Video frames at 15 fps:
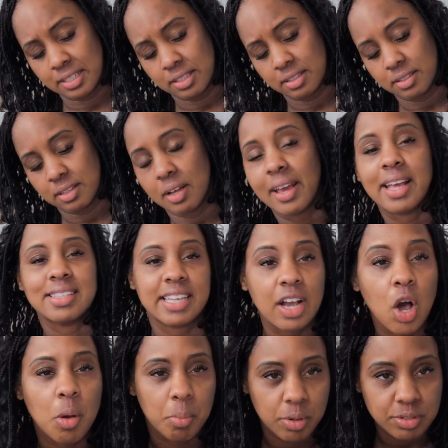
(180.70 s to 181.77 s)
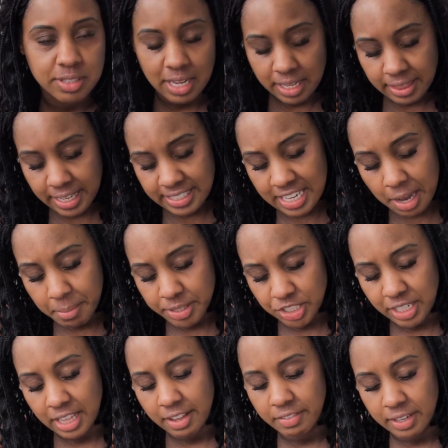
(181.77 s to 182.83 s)
Okay, it's like almost done. That's how much I
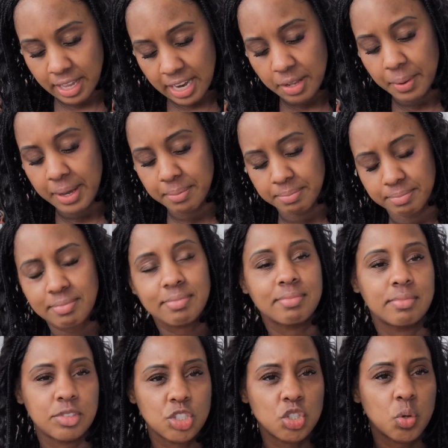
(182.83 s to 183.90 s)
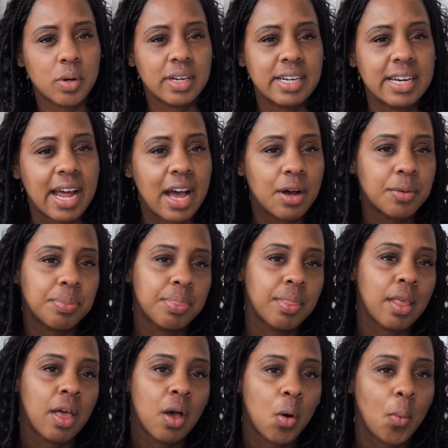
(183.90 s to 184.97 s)
love it. Anyway, squirted out,
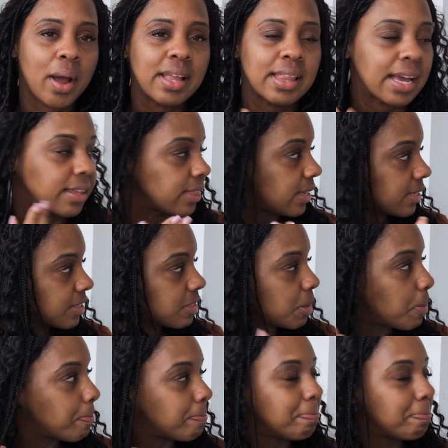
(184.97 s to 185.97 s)
went like this.